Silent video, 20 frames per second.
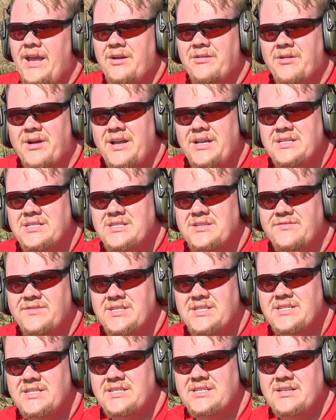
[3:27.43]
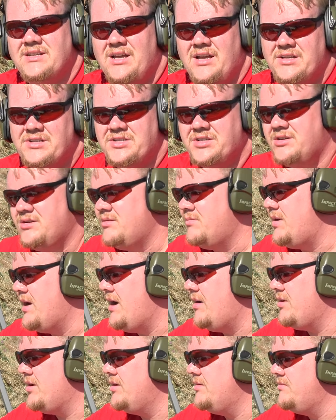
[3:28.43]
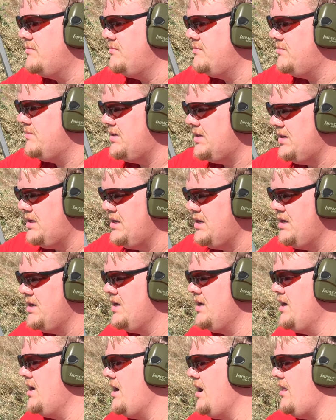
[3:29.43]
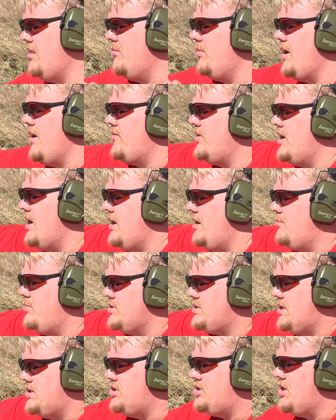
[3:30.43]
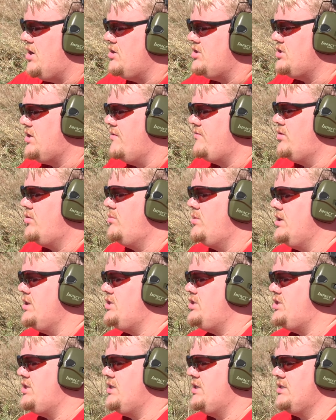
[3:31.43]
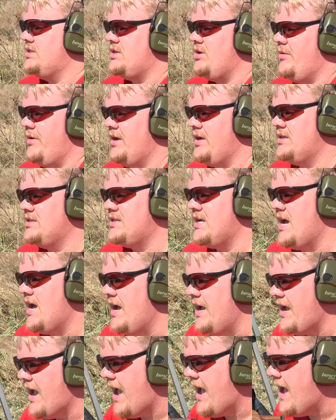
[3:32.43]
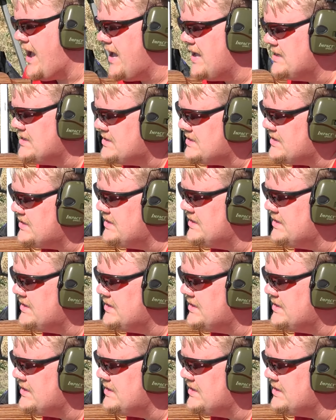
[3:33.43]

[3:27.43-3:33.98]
grains of a certain powder. And then we have a 90% charge level, which is going as high as